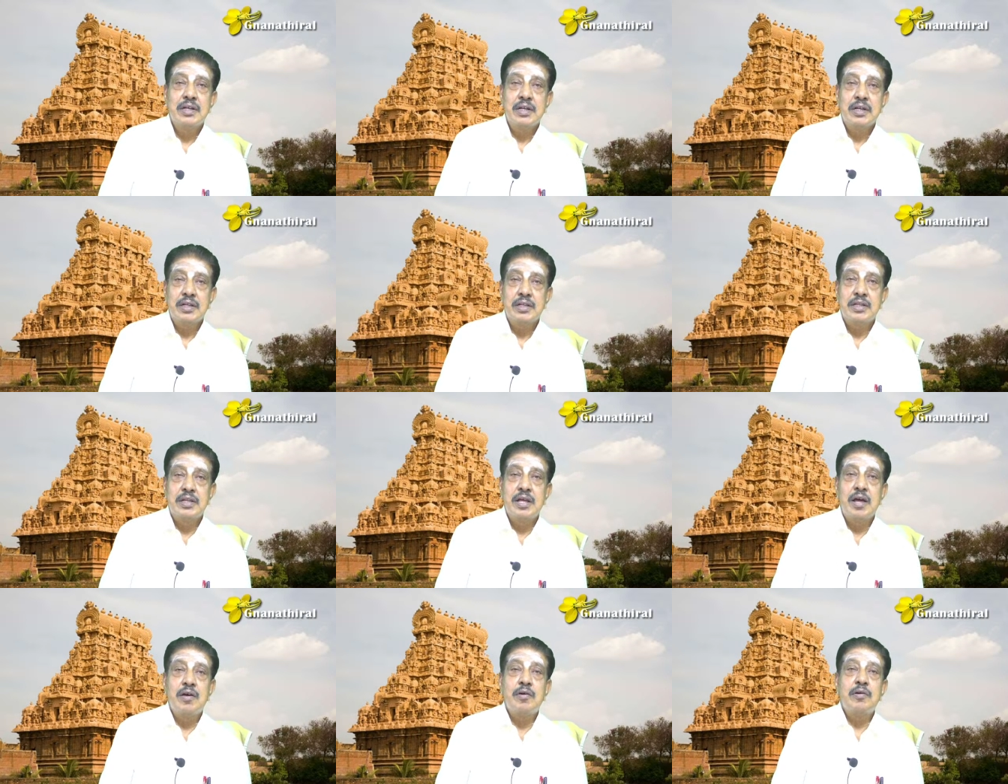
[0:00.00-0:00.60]

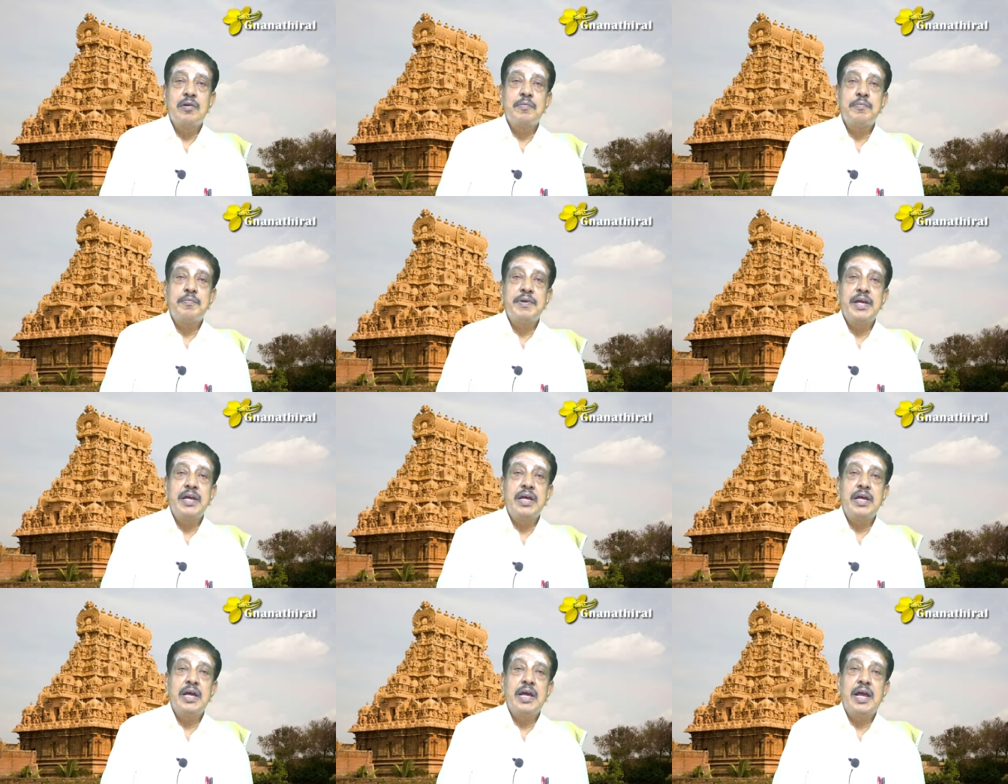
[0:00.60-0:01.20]
They will
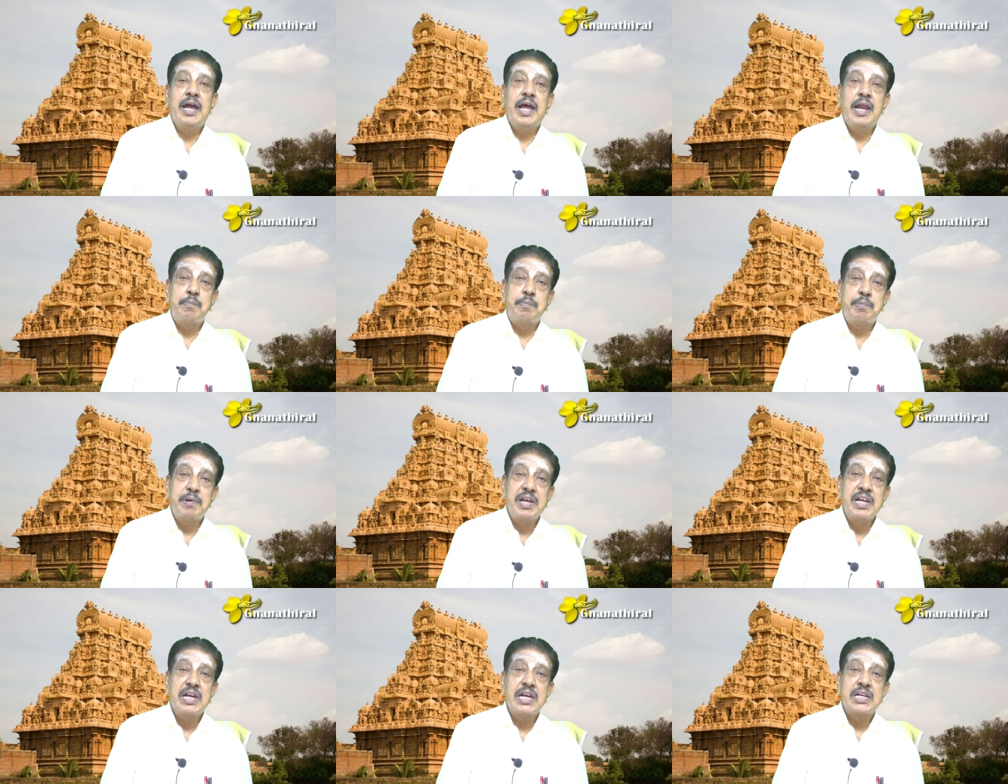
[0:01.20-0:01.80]
be
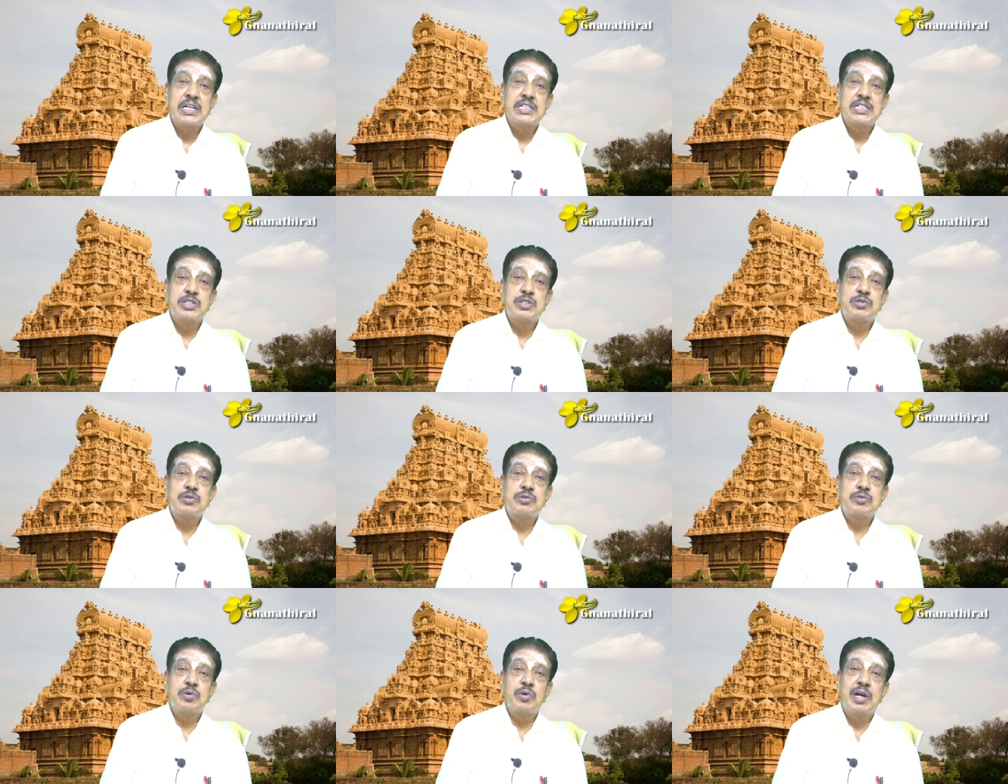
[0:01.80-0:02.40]
helping us
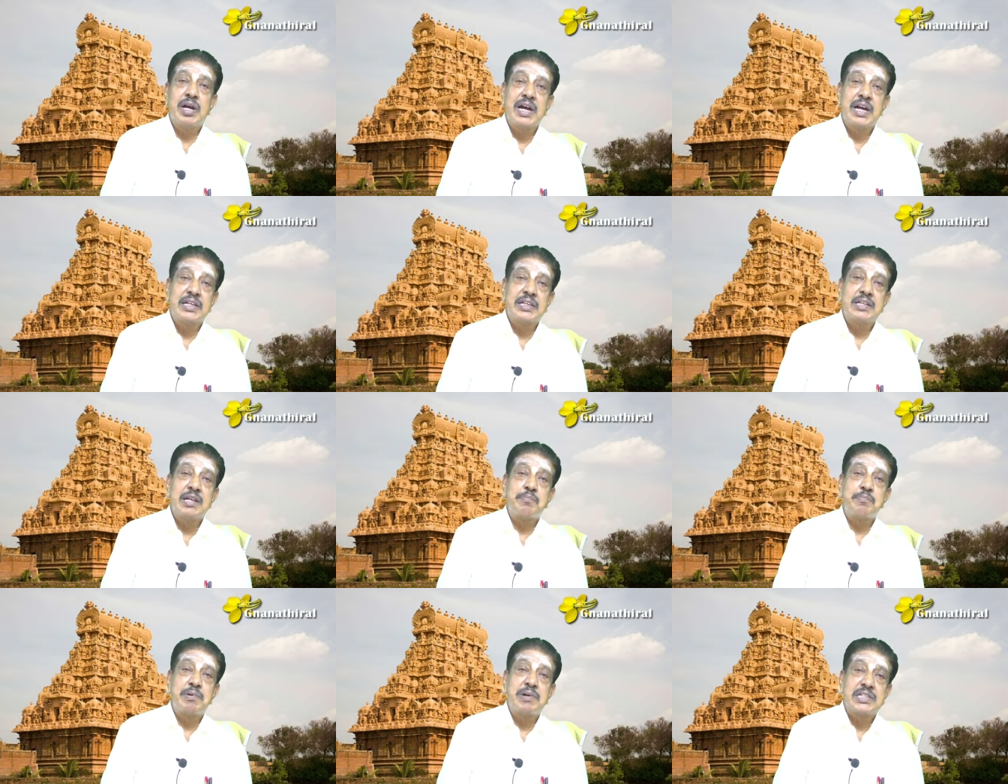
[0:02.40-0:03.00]
to get
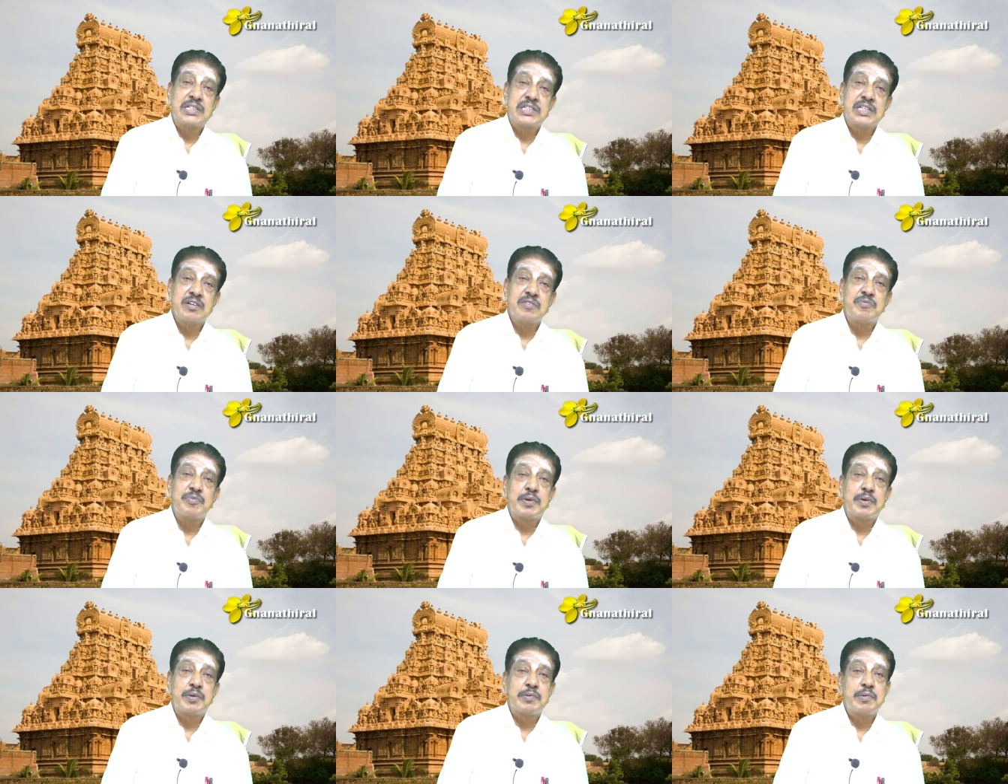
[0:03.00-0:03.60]
the blessing
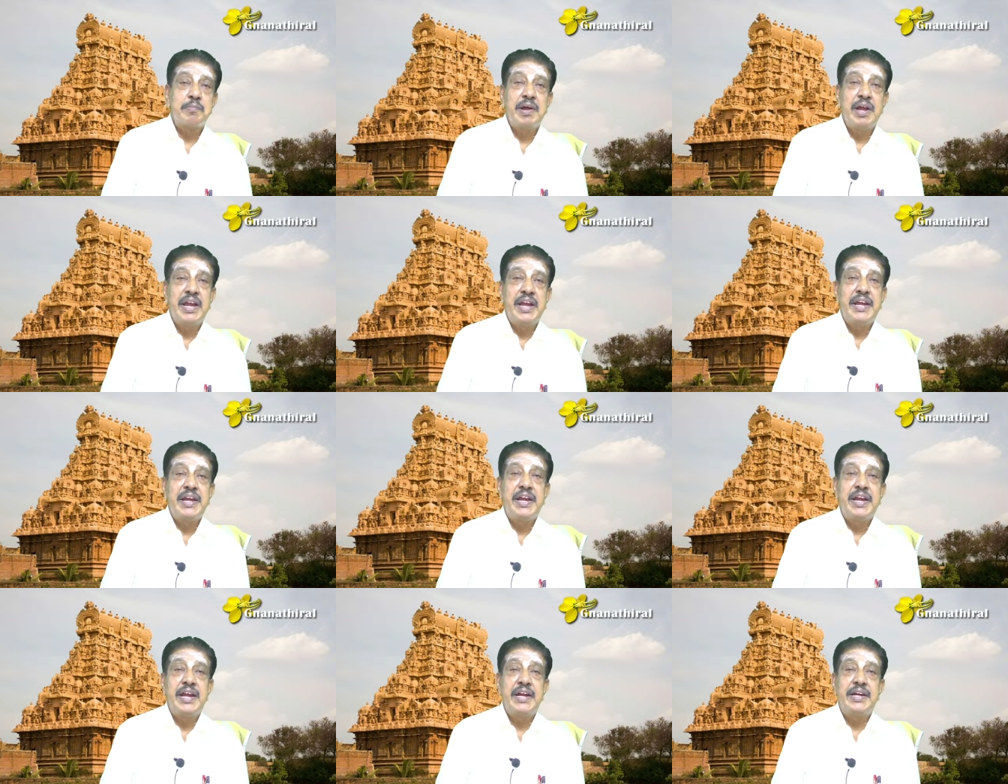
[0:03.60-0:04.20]
from the
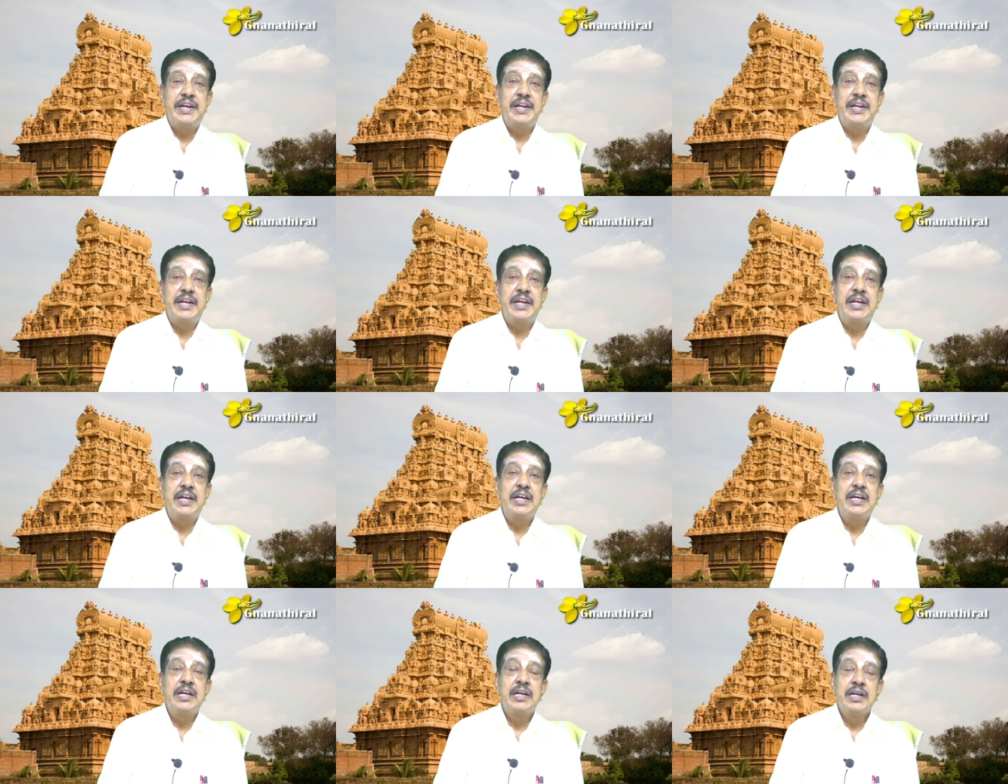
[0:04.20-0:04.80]
main
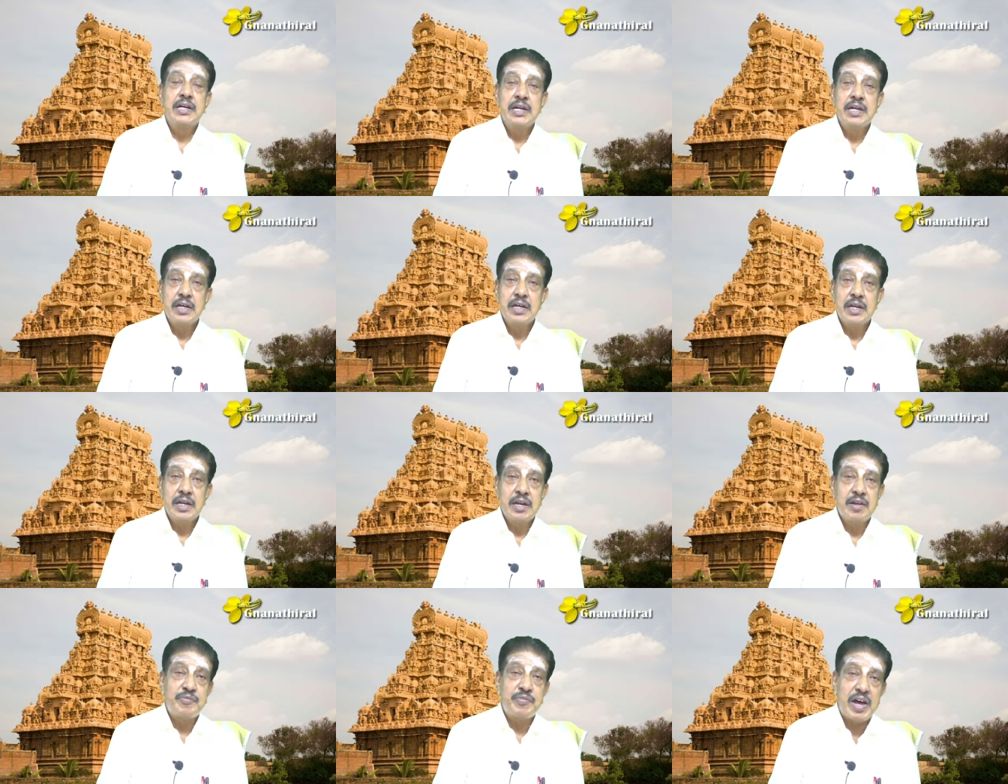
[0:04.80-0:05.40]
deity
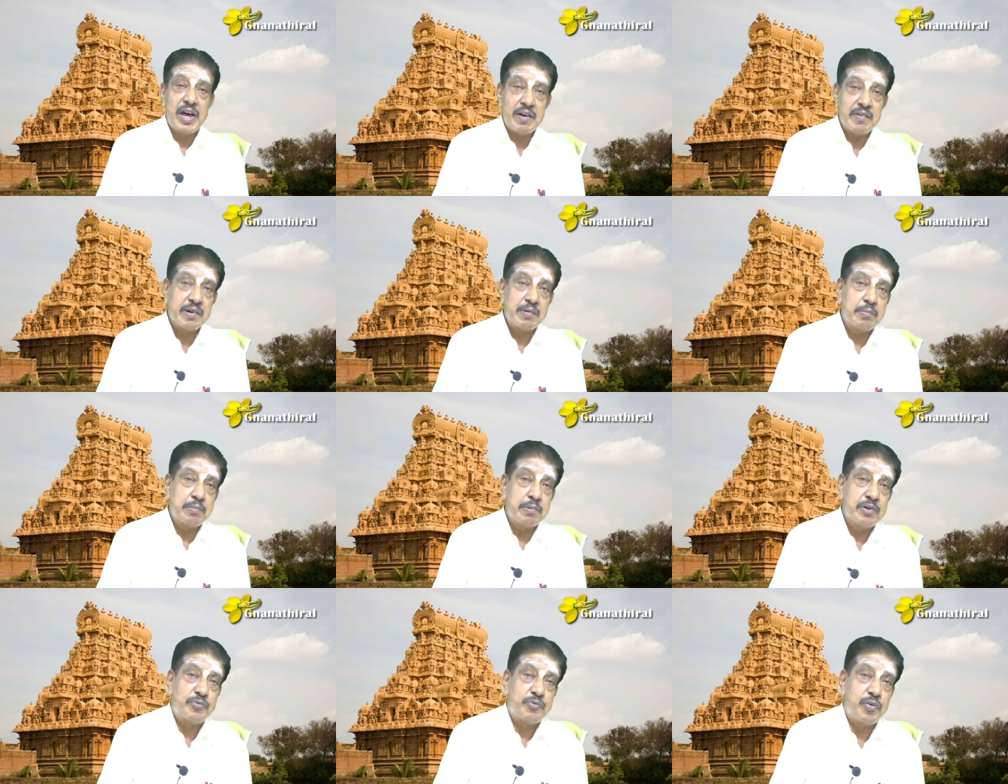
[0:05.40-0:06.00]
in a
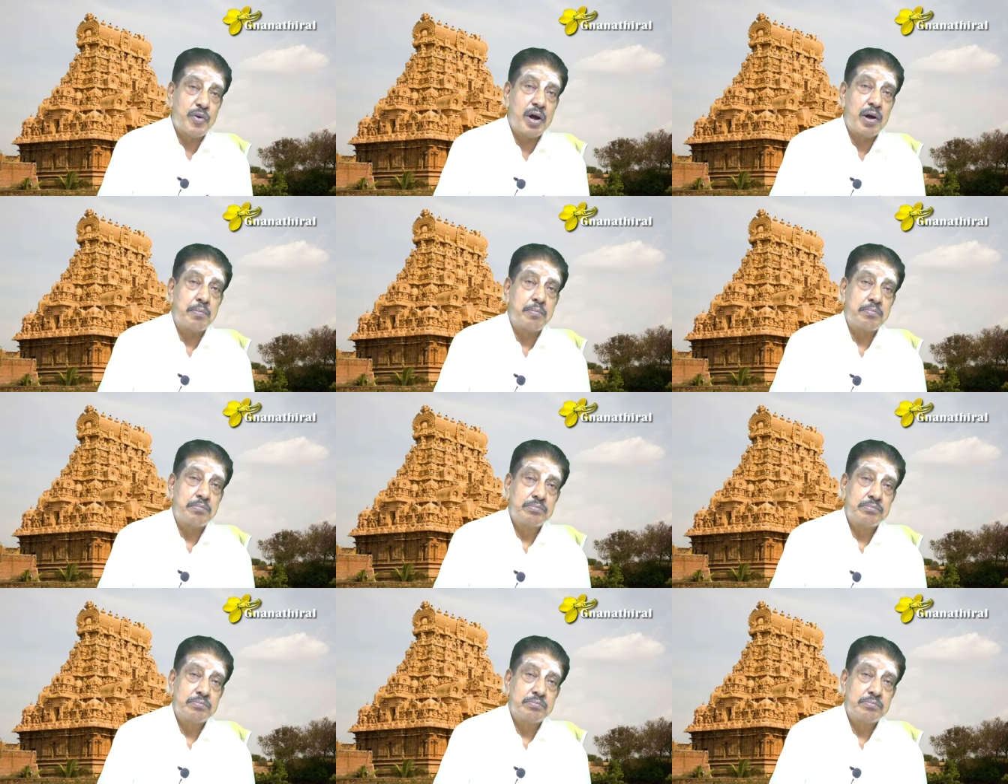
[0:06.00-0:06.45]
favorable form.